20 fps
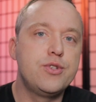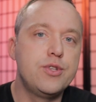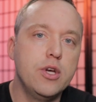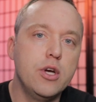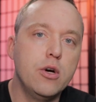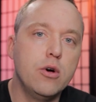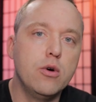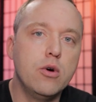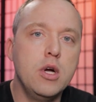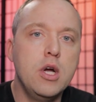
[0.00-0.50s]

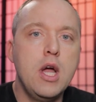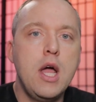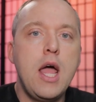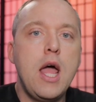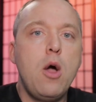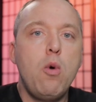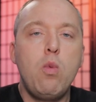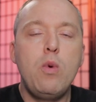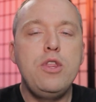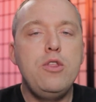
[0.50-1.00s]
So
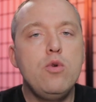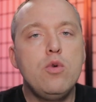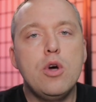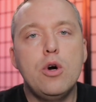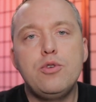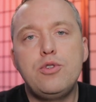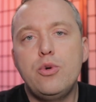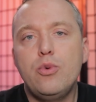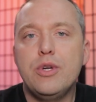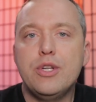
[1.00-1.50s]
when you
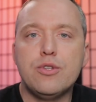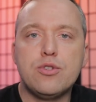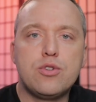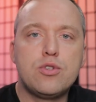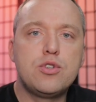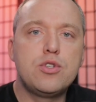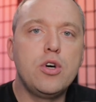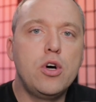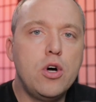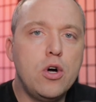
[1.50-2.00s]
go to
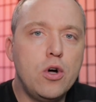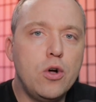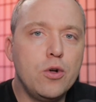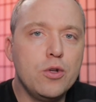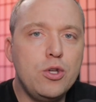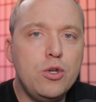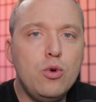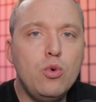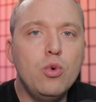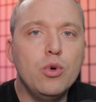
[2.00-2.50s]

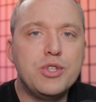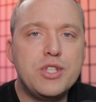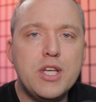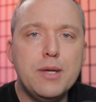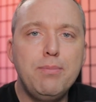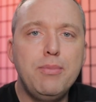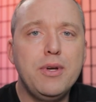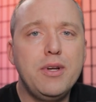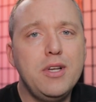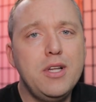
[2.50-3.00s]
install, you will
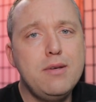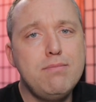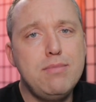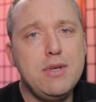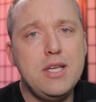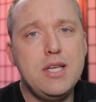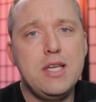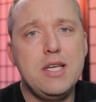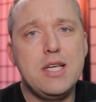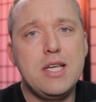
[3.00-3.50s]
typically
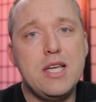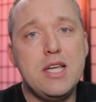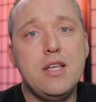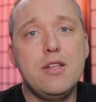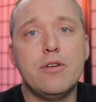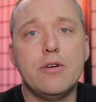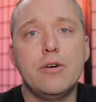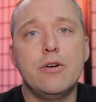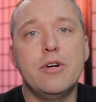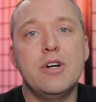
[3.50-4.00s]
be
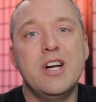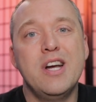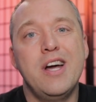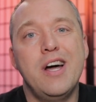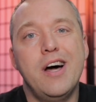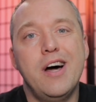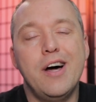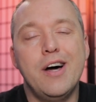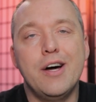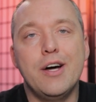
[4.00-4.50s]
either
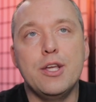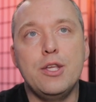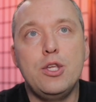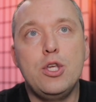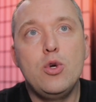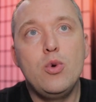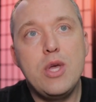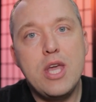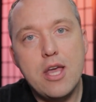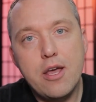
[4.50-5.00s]
uh,
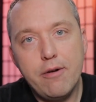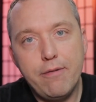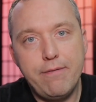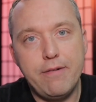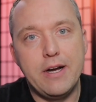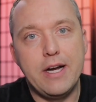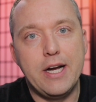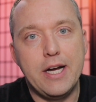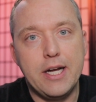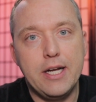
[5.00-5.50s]

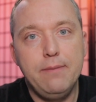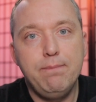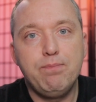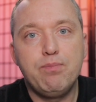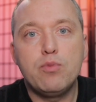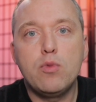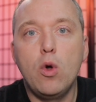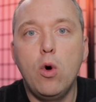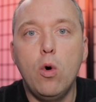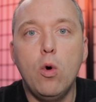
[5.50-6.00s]
UEFI
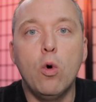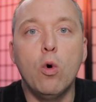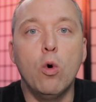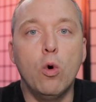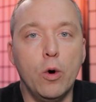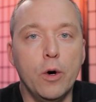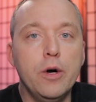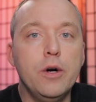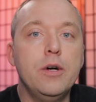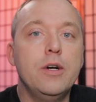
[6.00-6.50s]

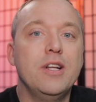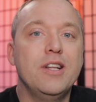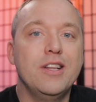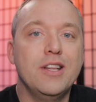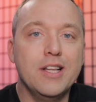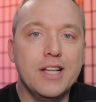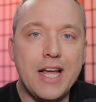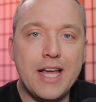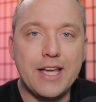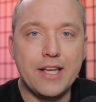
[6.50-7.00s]
or
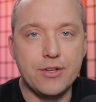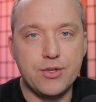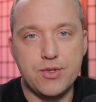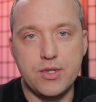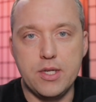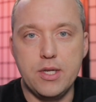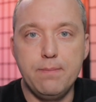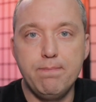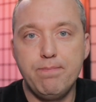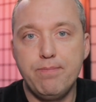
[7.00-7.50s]

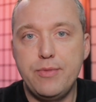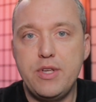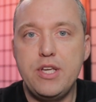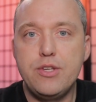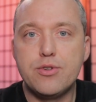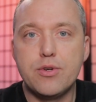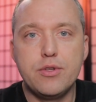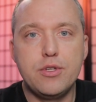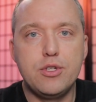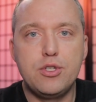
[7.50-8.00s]
legacy.
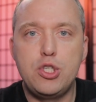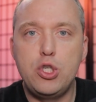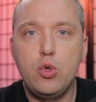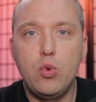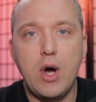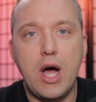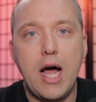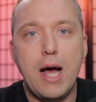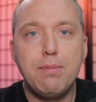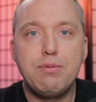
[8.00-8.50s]
These are the
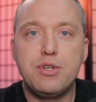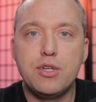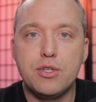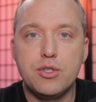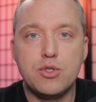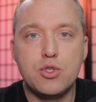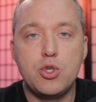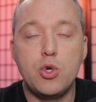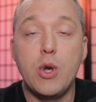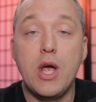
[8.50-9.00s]
two
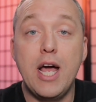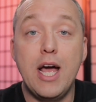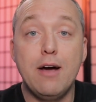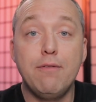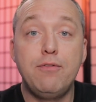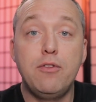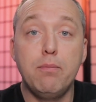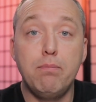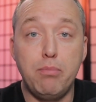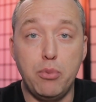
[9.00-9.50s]
options you
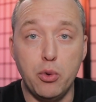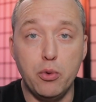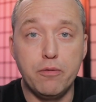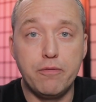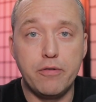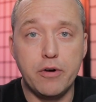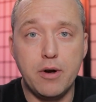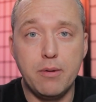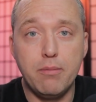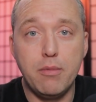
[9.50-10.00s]
have to
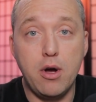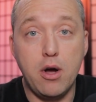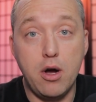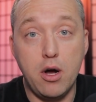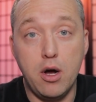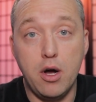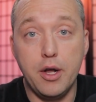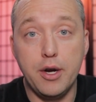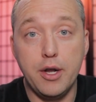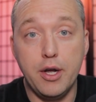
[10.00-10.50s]
boot from
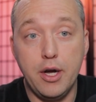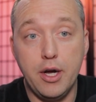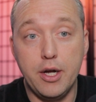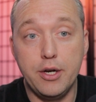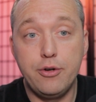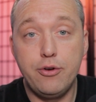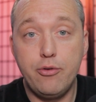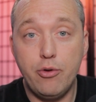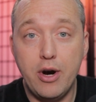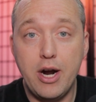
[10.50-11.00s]
on
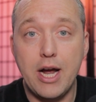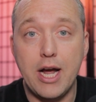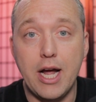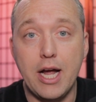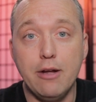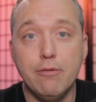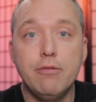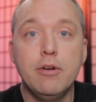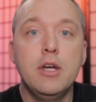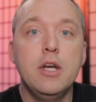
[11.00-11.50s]
a
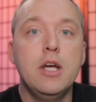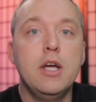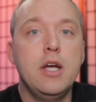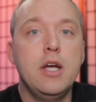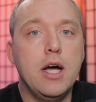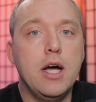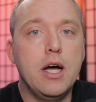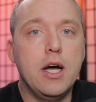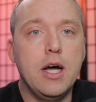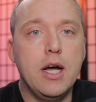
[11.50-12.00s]
drive.
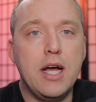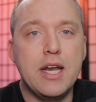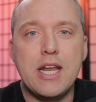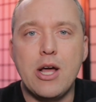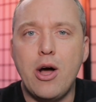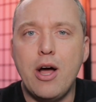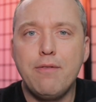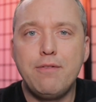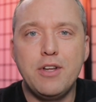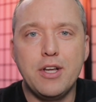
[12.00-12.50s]
Uh,
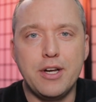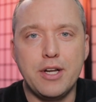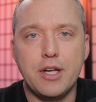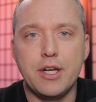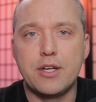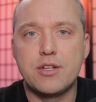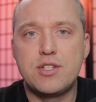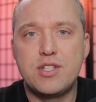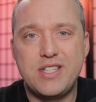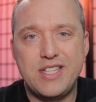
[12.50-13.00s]
now, I've done an
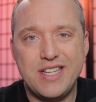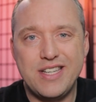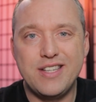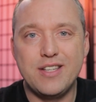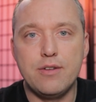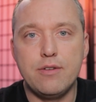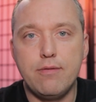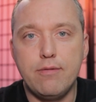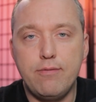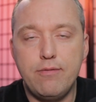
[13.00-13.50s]

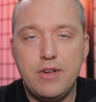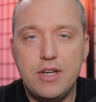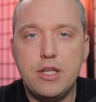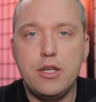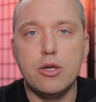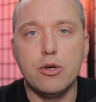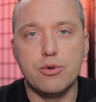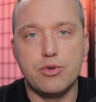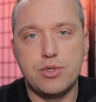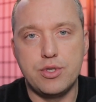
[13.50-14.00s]
extended
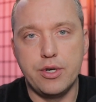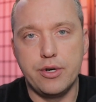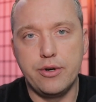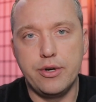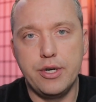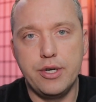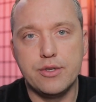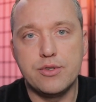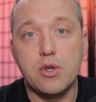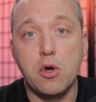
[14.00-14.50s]
video
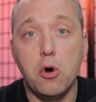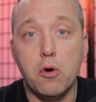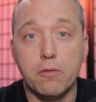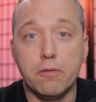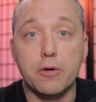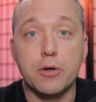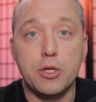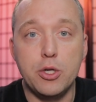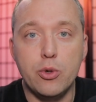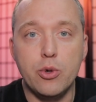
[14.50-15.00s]
series
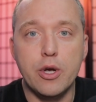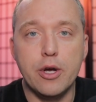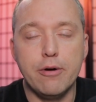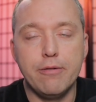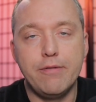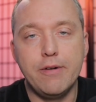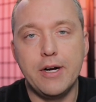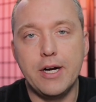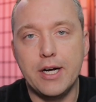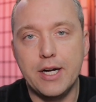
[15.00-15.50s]
over
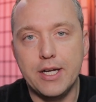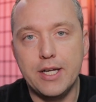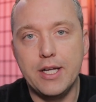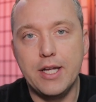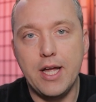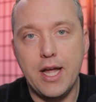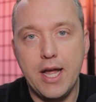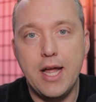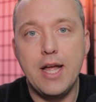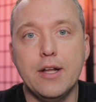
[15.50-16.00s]

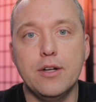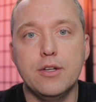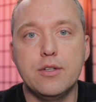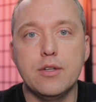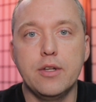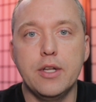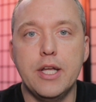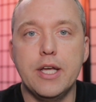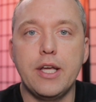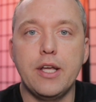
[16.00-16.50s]
UEFI and
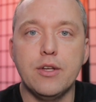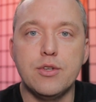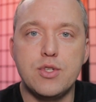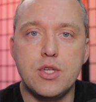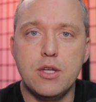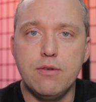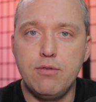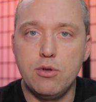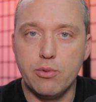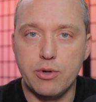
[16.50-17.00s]

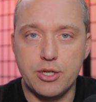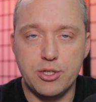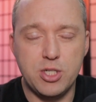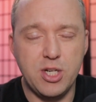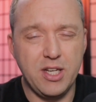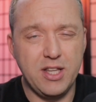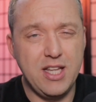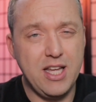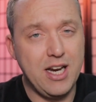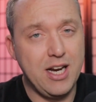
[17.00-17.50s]
Legacy. If you want to
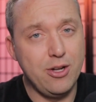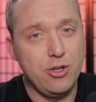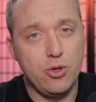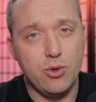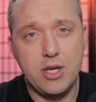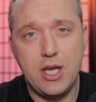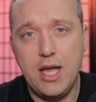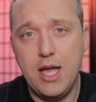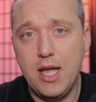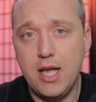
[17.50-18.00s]
check that out,
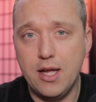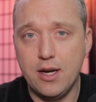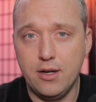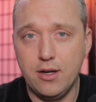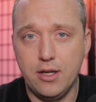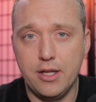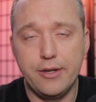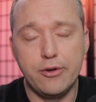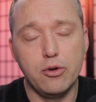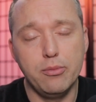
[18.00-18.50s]
you
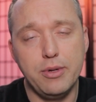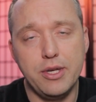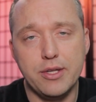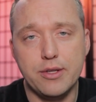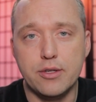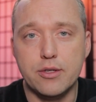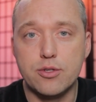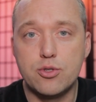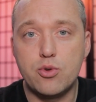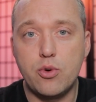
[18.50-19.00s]
can. Link will be in
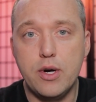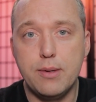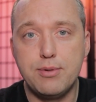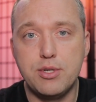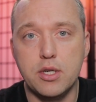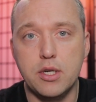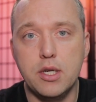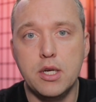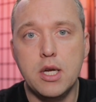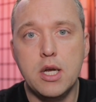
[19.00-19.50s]
the
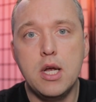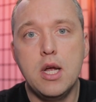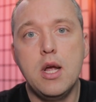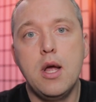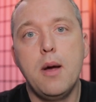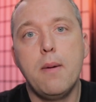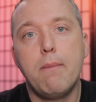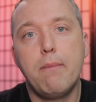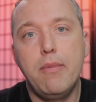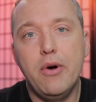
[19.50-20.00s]
description.
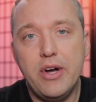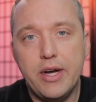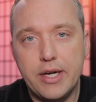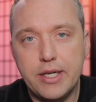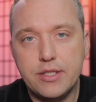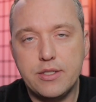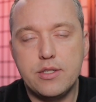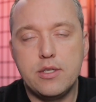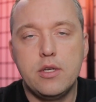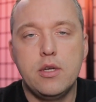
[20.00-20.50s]

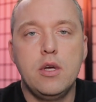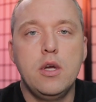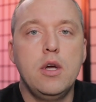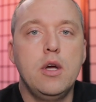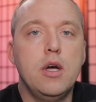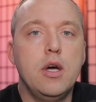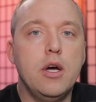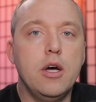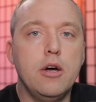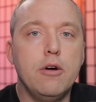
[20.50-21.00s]
But
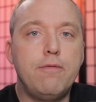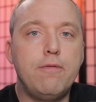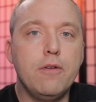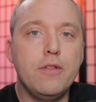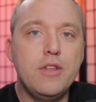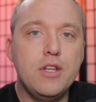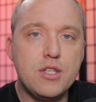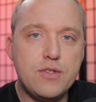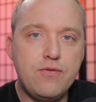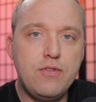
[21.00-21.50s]
uh, for
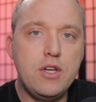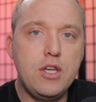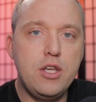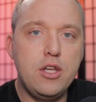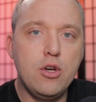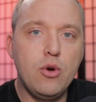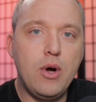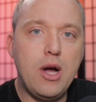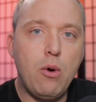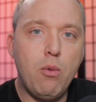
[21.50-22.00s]
this
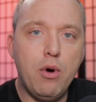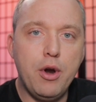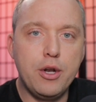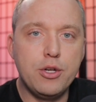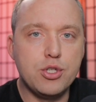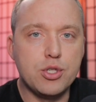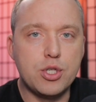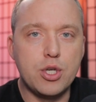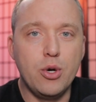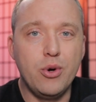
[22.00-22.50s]
video, I want to
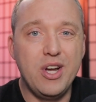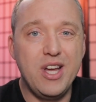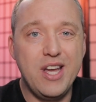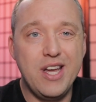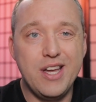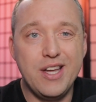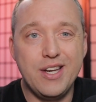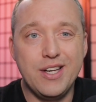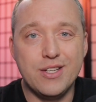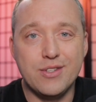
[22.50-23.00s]
just go
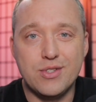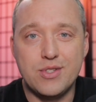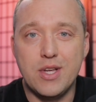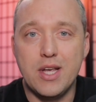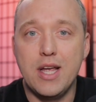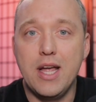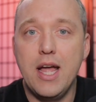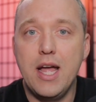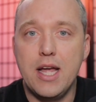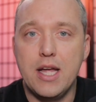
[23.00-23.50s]
ahead and
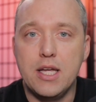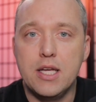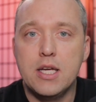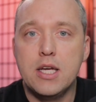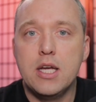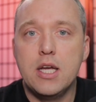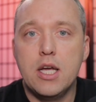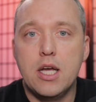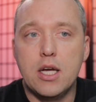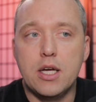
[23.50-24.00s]
say, hey,
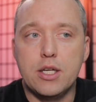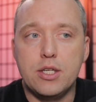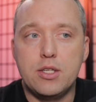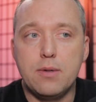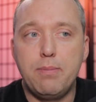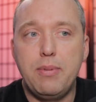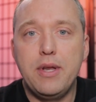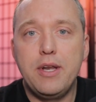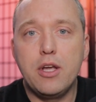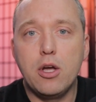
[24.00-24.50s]
uh,
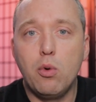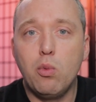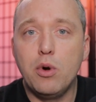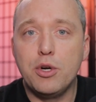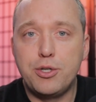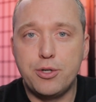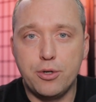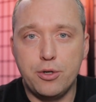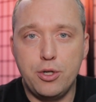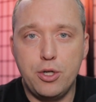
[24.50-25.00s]
depending on
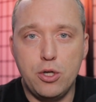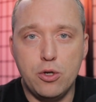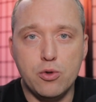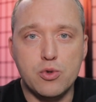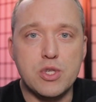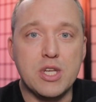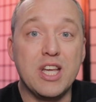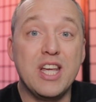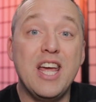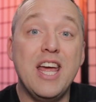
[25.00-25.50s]
what you're
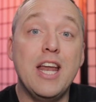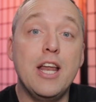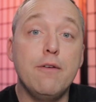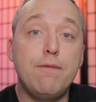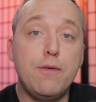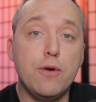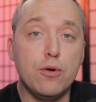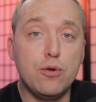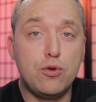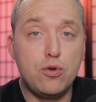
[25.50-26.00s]
using, and
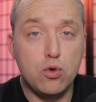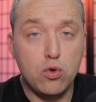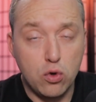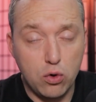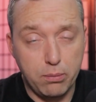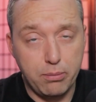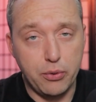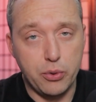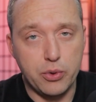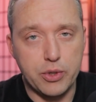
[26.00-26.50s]
if you're
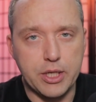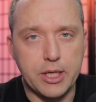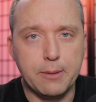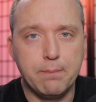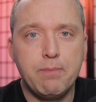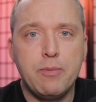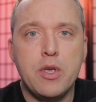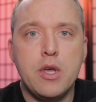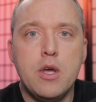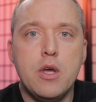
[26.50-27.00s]
dual
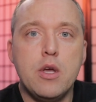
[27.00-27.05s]
booting,